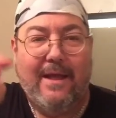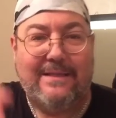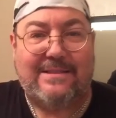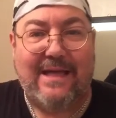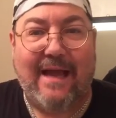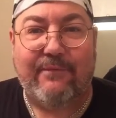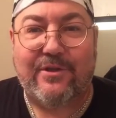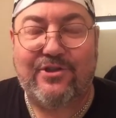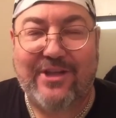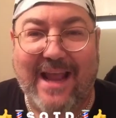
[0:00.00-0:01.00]
it's time for
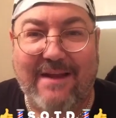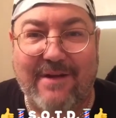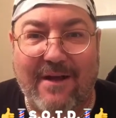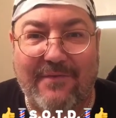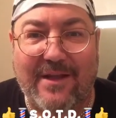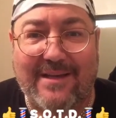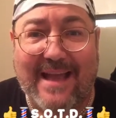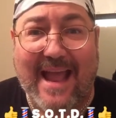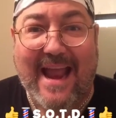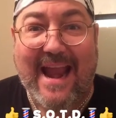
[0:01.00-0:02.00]
the shame of the
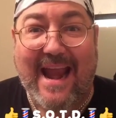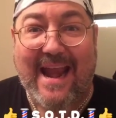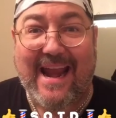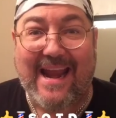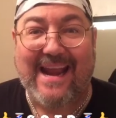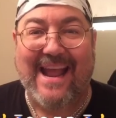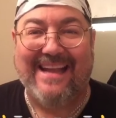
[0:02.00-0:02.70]
day.